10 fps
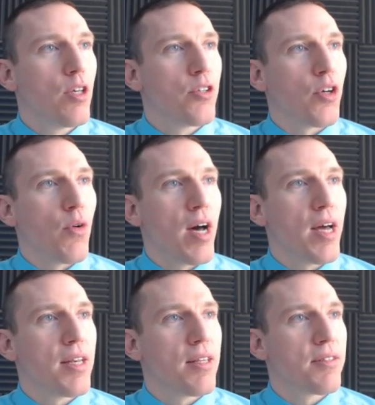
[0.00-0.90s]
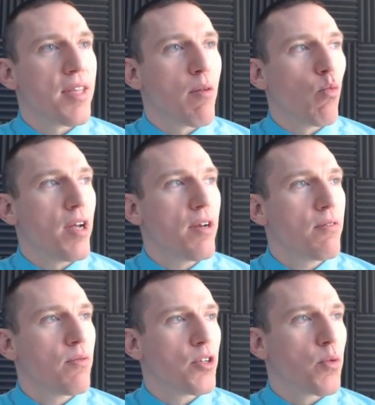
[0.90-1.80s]
So on SEM1,
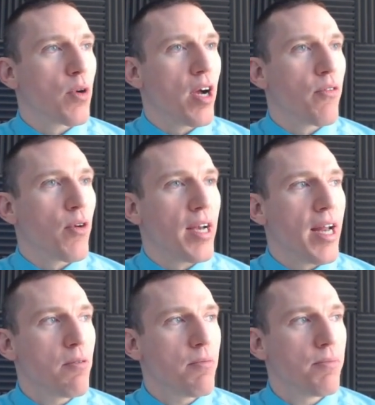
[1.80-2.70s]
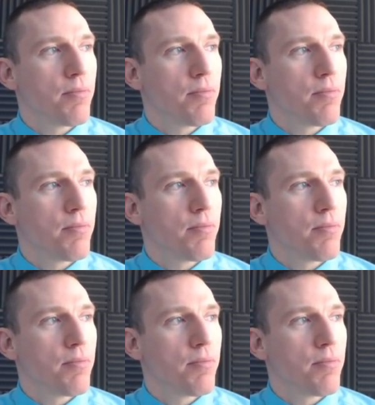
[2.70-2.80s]
which we're on right now,